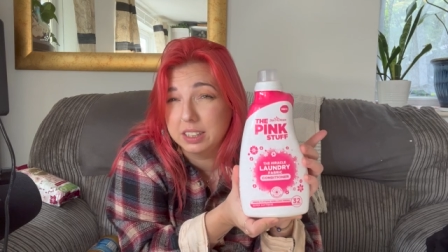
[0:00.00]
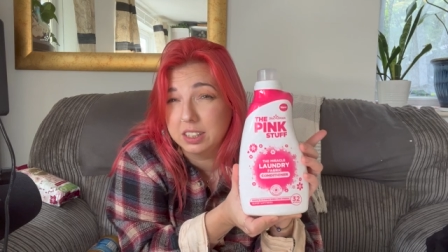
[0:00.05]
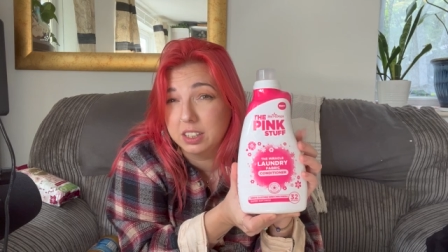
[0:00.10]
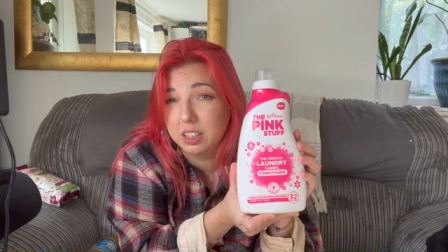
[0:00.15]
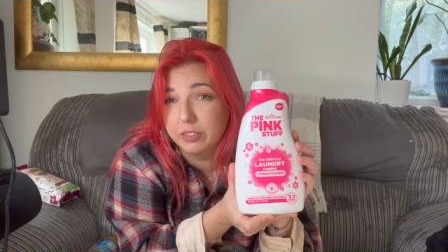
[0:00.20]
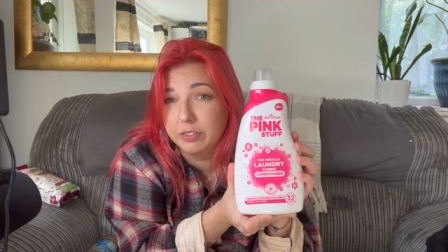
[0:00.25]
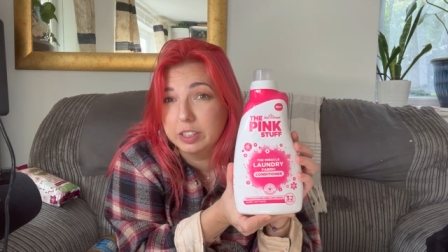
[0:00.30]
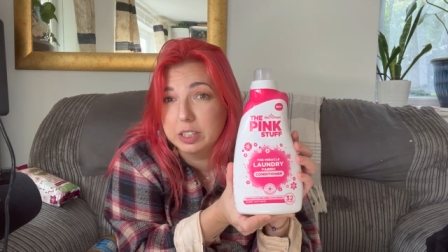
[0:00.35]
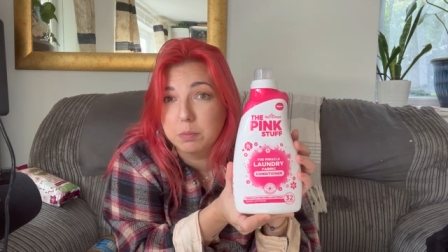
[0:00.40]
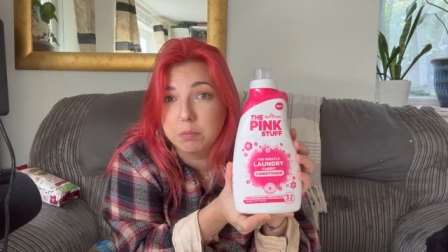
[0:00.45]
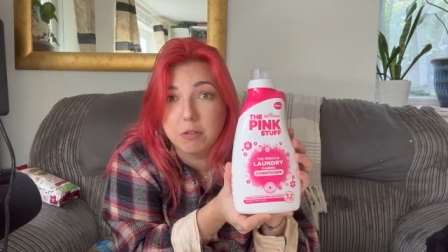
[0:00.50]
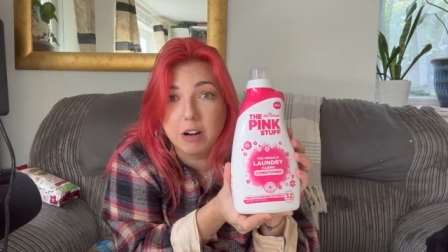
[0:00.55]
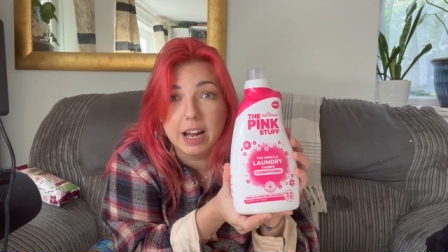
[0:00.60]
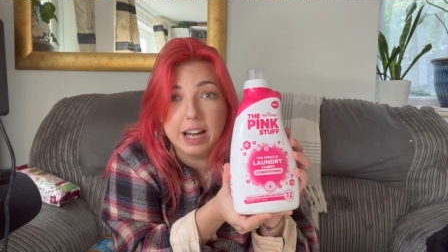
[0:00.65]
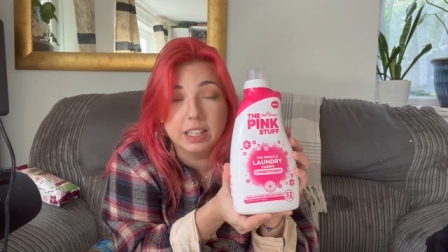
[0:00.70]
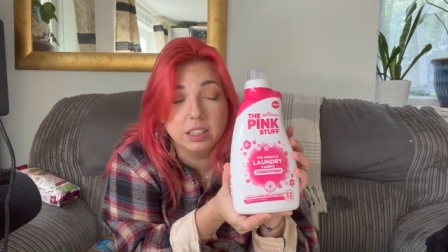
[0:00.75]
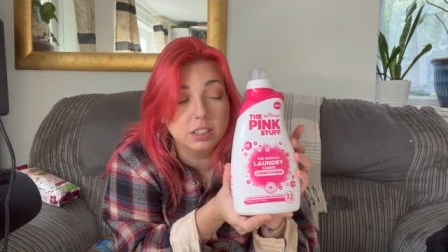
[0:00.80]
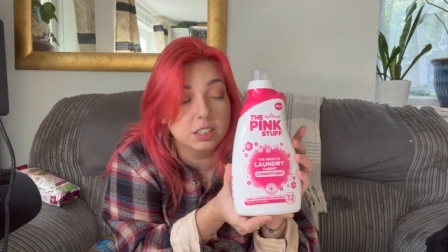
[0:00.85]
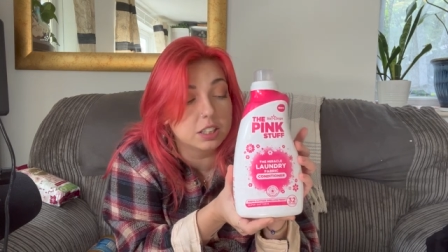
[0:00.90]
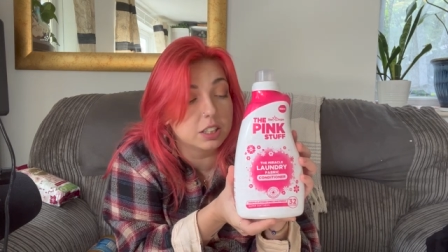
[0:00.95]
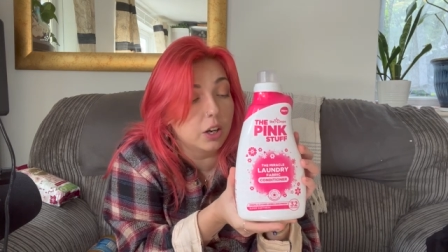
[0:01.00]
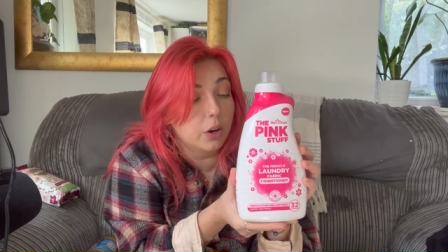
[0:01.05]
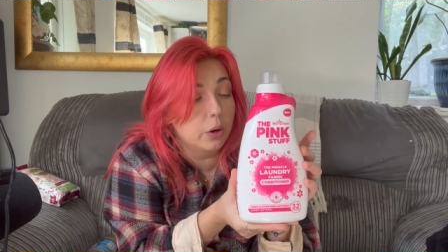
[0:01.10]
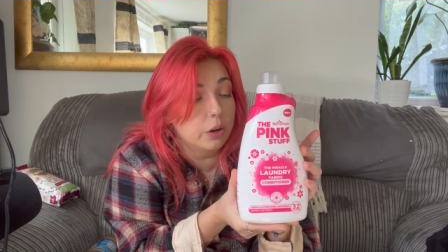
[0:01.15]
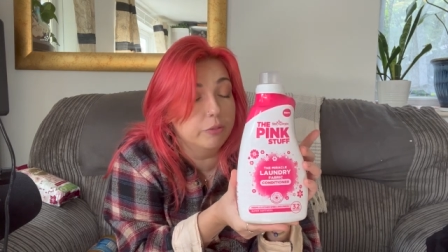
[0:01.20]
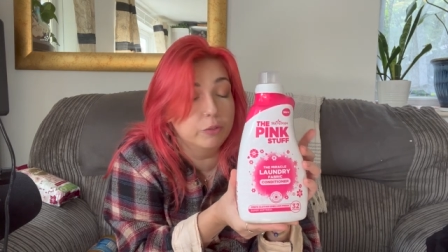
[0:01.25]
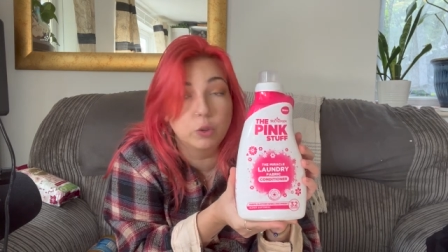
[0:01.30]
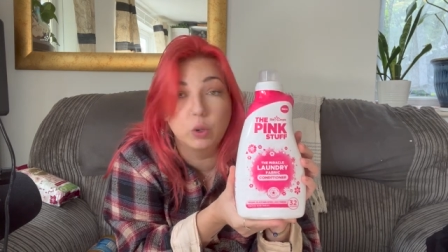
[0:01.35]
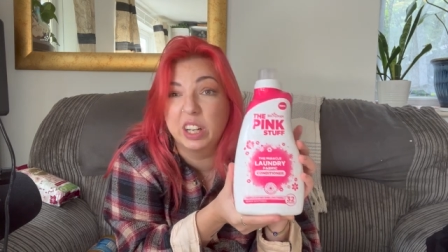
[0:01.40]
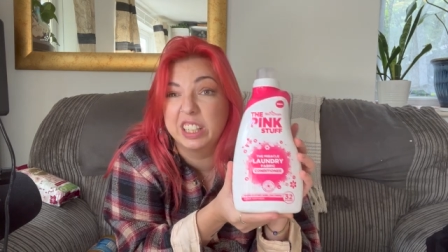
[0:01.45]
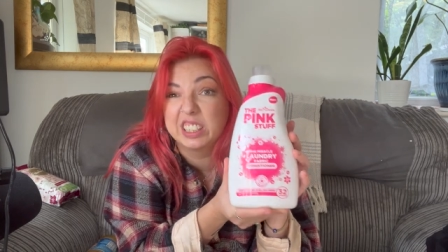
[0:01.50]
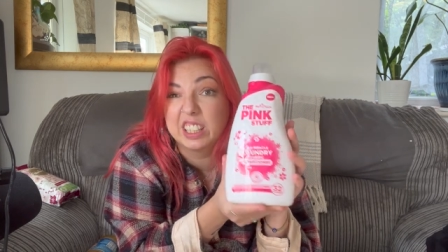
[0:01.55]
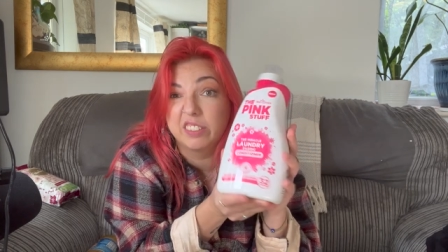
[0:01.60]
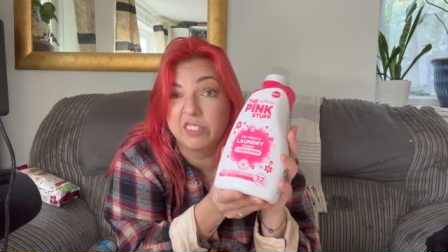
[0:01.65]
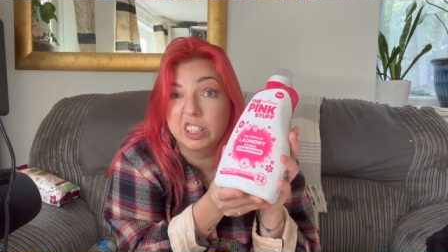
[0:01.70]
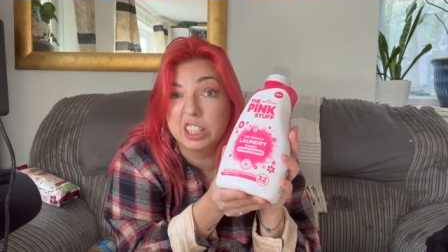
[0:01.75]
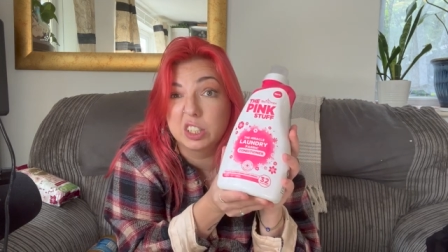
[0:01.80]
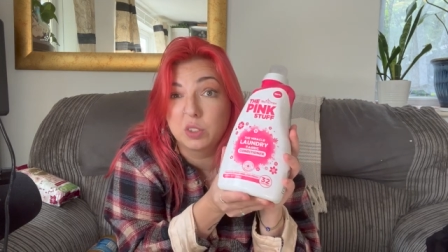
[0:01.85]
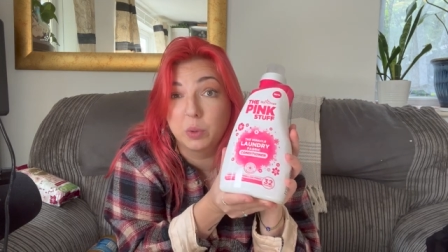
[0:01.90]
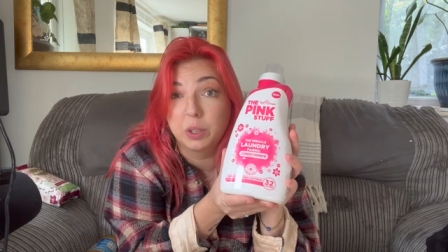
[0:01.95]
stuff as a brand, so I thought I'd
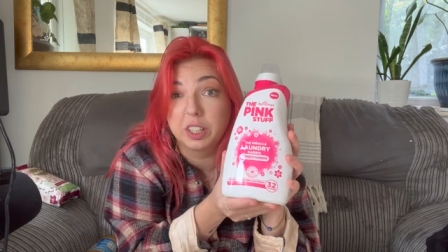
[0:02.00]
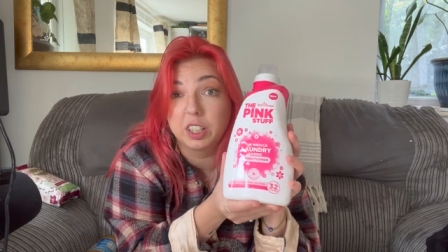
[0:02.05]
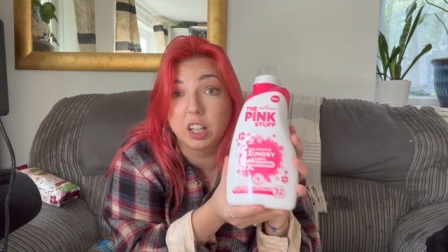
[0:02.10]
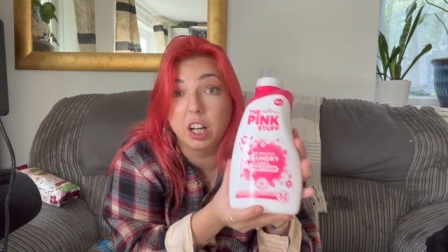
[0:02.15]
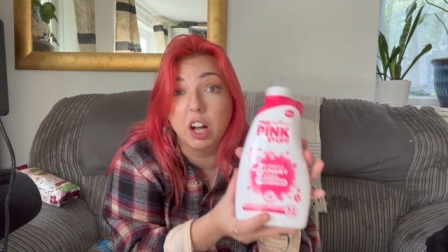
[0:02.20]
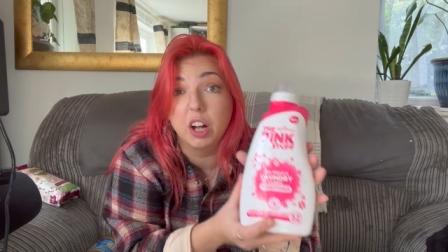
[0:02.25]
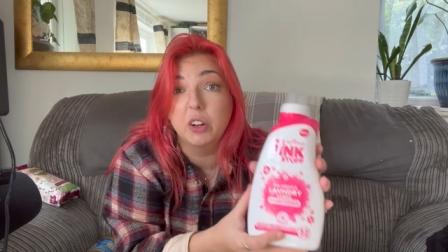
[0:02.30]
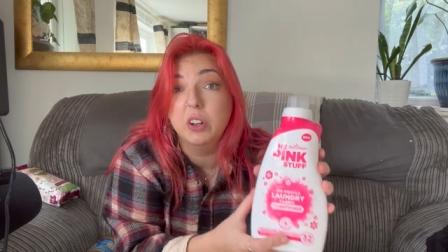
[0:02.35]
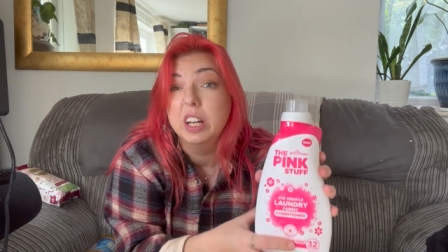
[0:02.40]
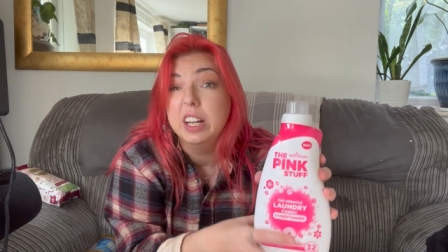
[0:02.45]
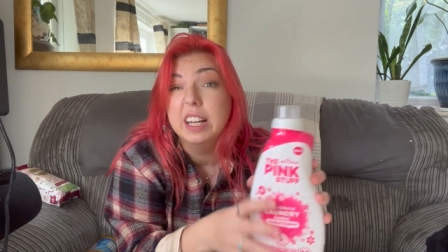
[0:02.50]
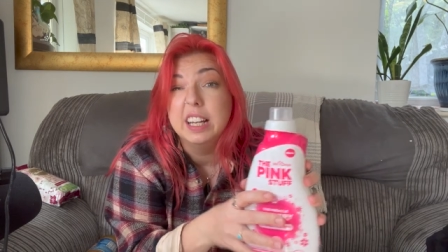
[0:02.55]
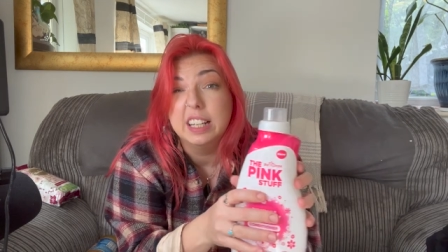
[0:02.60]
give this one a go.